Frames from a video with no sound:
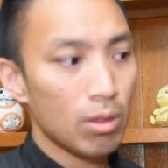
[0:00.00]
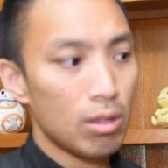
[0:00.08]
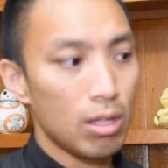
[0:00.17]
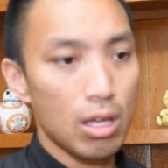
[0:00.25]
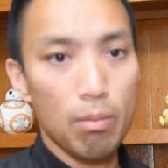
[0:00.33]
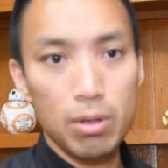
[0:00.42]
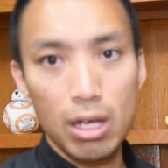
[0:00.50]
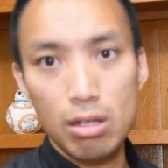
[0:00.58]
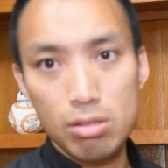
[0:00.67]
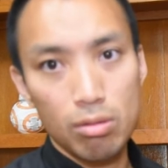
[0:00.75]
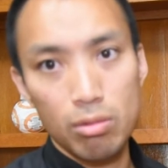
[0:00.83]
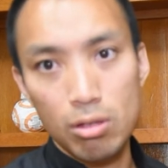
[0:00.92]
the
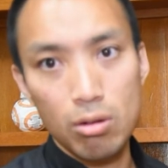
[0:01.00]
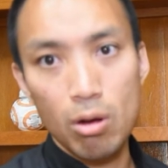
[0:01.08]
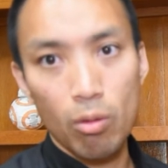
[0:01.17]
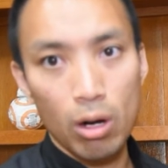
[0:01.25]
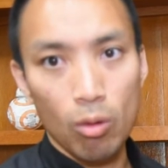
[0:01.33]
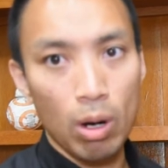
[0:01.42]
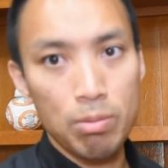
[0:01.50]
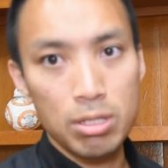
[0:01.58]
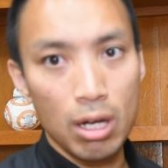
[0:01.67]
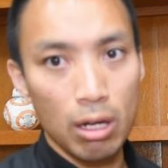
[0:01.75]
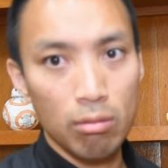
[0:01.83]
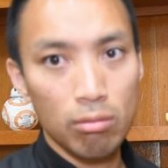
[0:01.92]
updates, I mean, you know what our
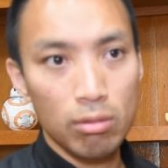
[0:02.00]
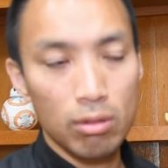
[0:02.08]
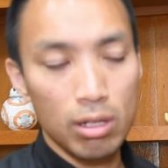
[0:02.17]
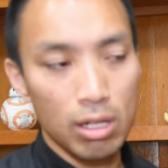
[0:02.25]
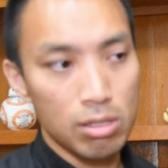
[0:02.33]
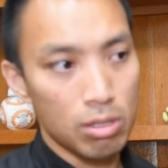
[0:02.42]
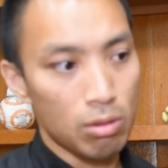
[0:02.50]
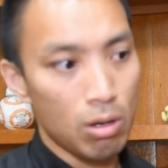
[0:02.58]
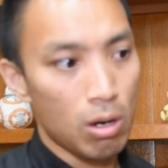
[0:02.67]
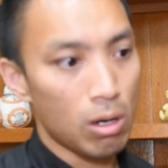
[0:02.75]
website is, and